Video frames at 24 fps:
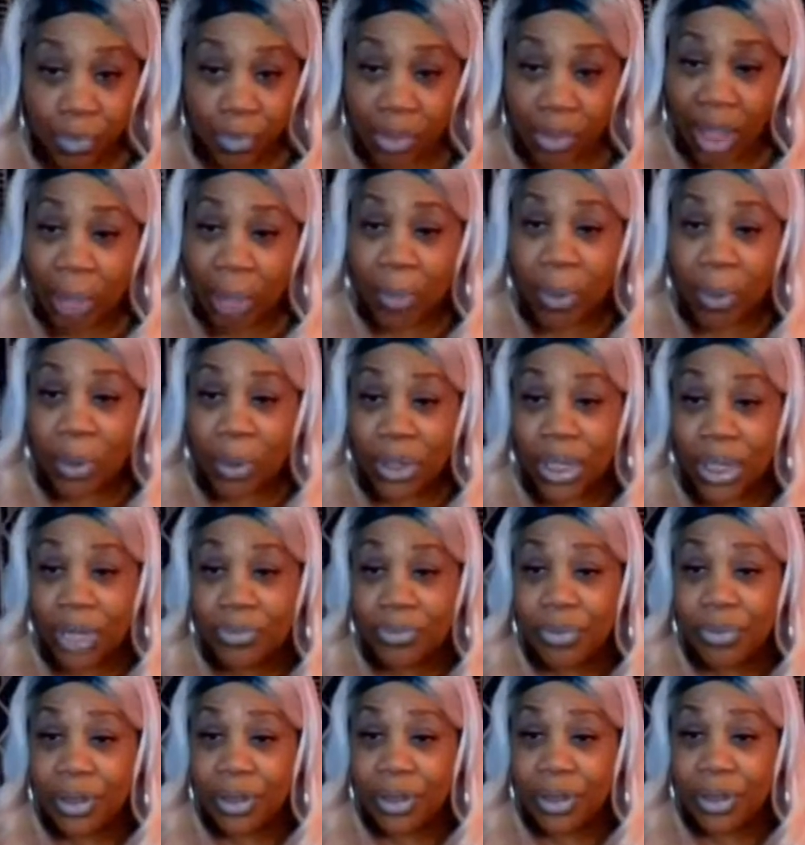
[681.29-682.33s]
Come on in,
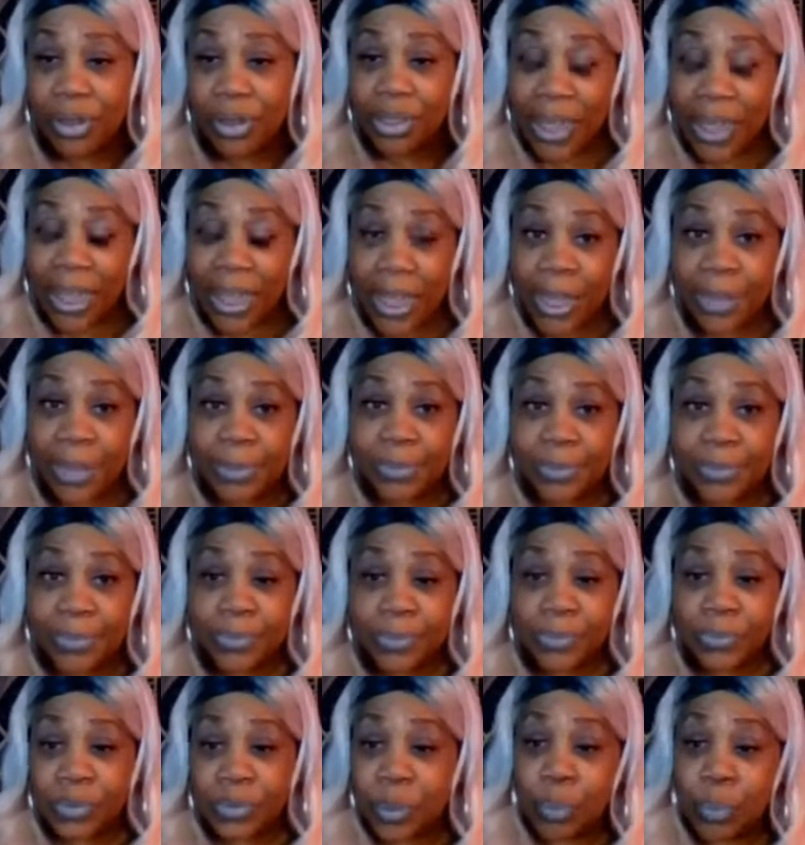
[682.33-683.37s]
Renegade.
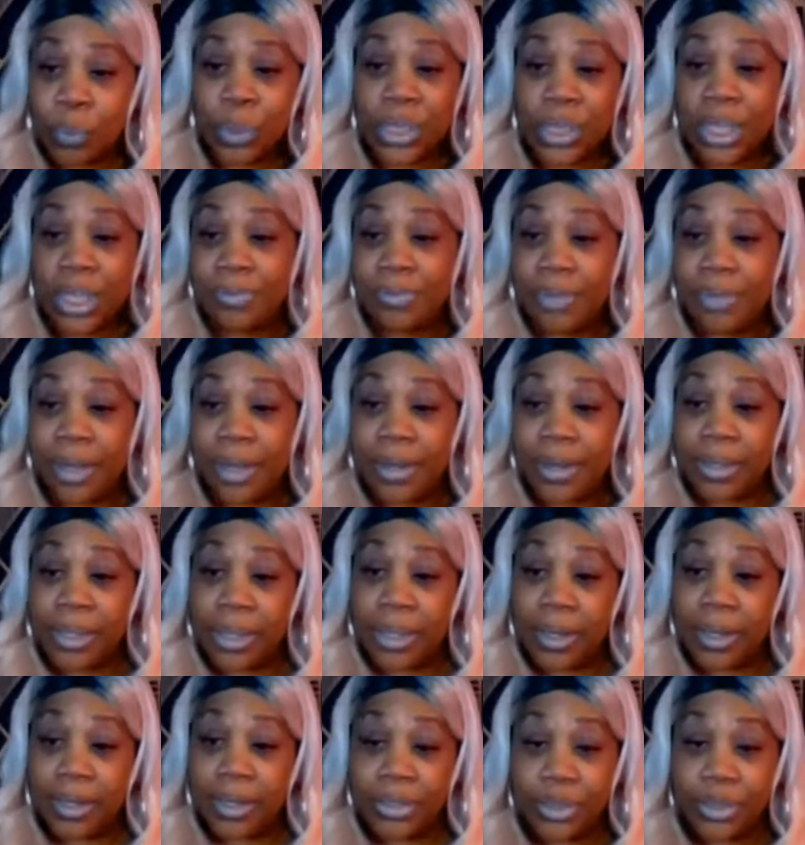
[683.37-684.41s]
We're getting ready to
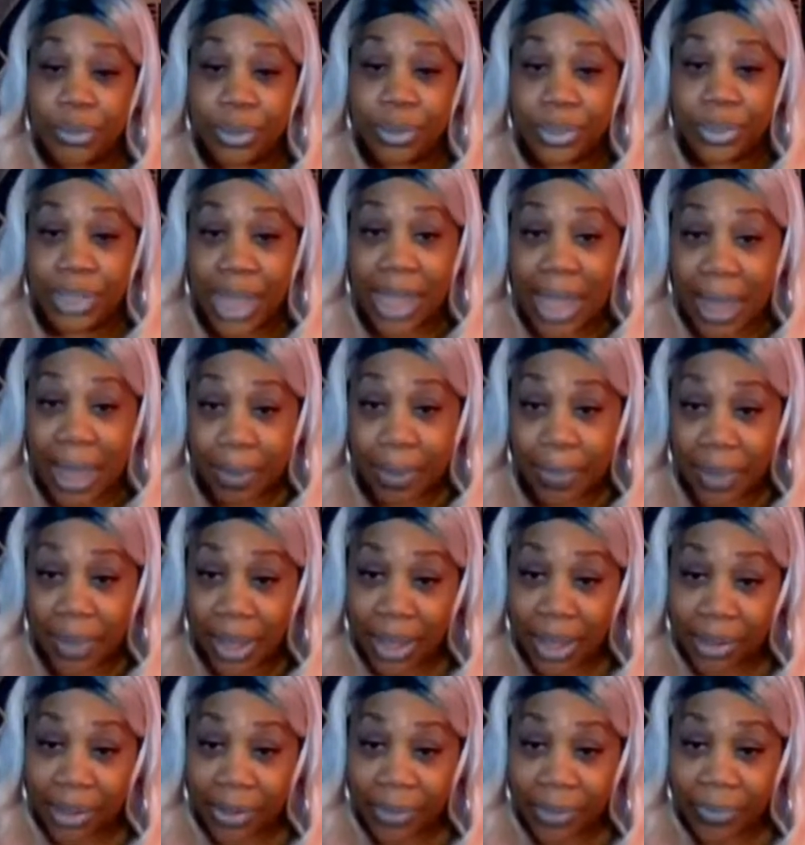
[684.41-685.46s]
get into a
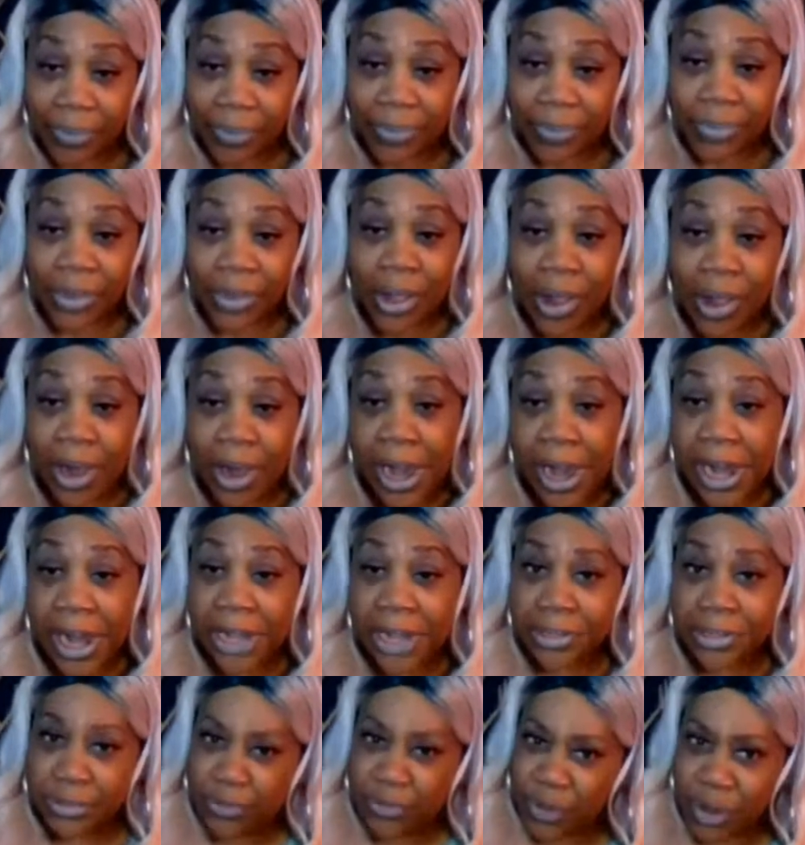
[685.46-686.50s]
topic.
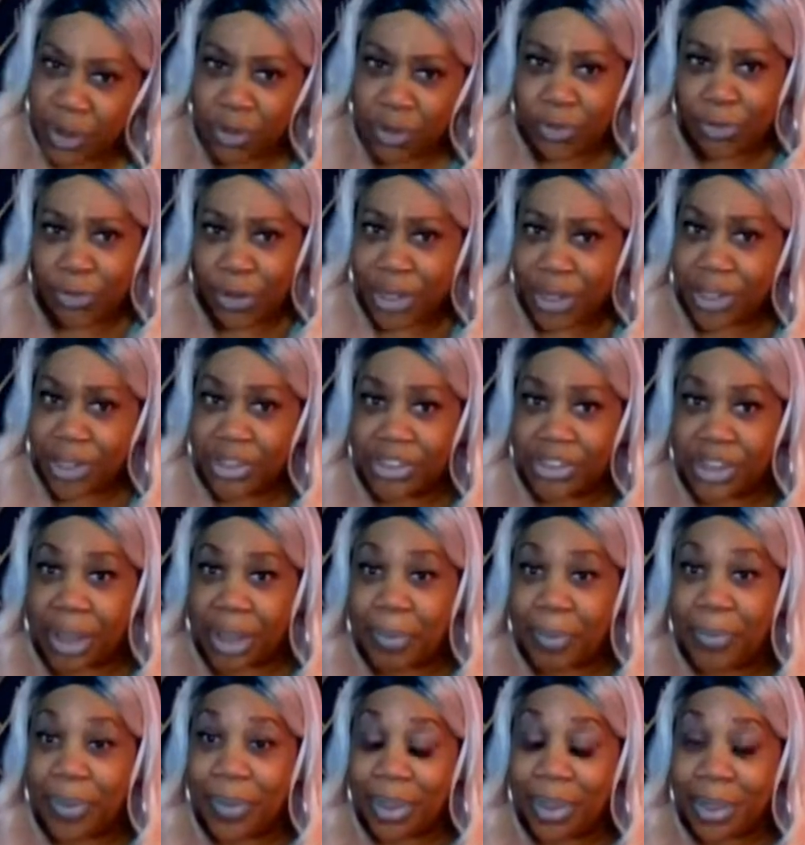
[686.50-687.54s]
And feel free to jump
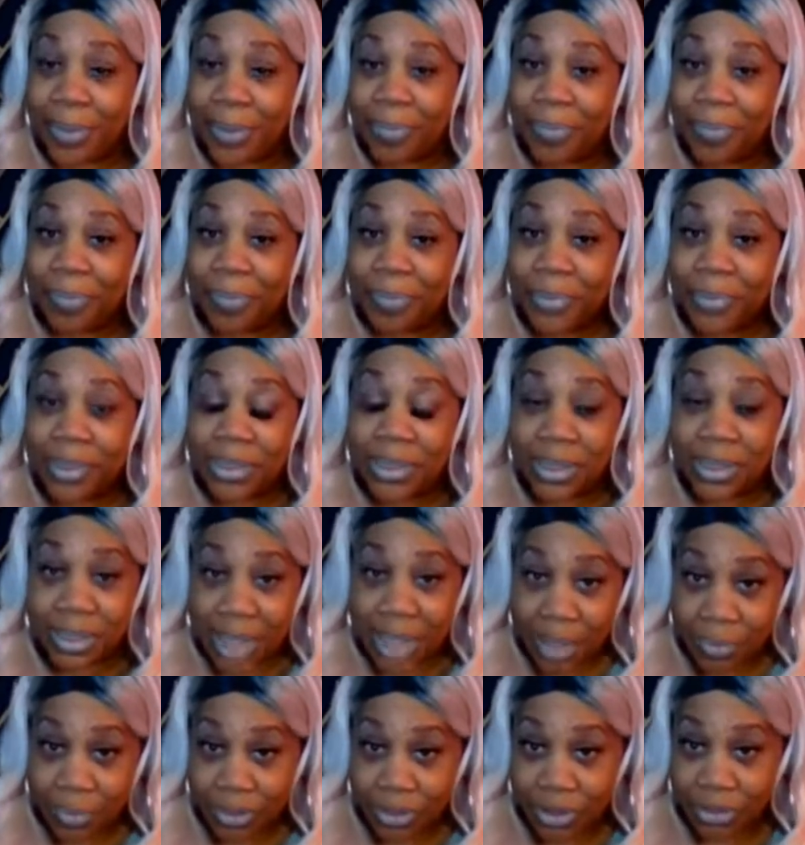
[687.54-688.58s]
in,
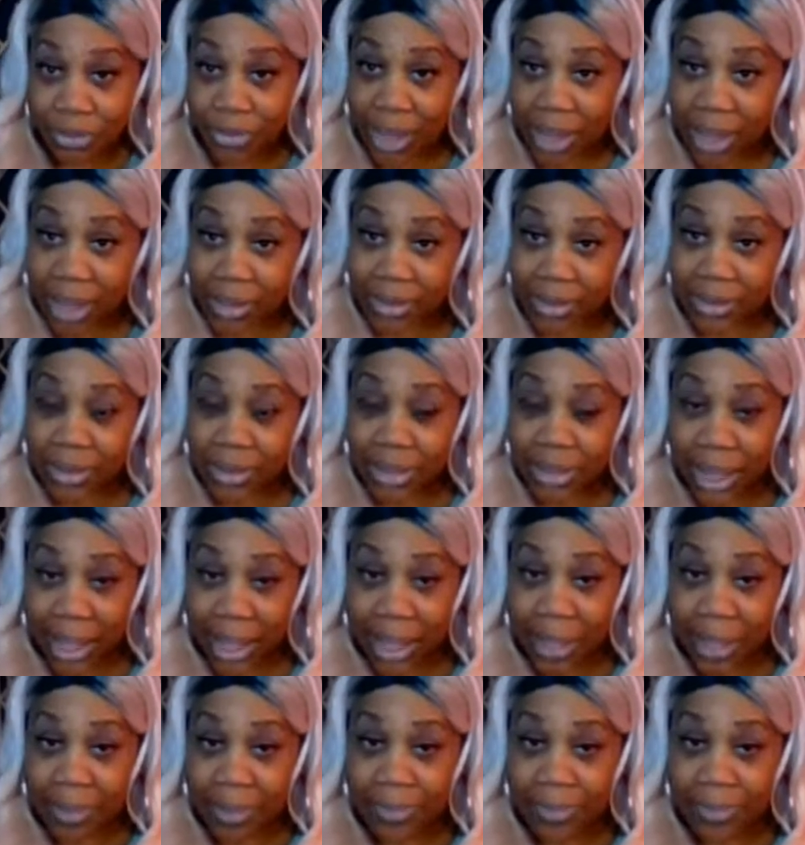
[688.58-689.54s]
say what you got to say,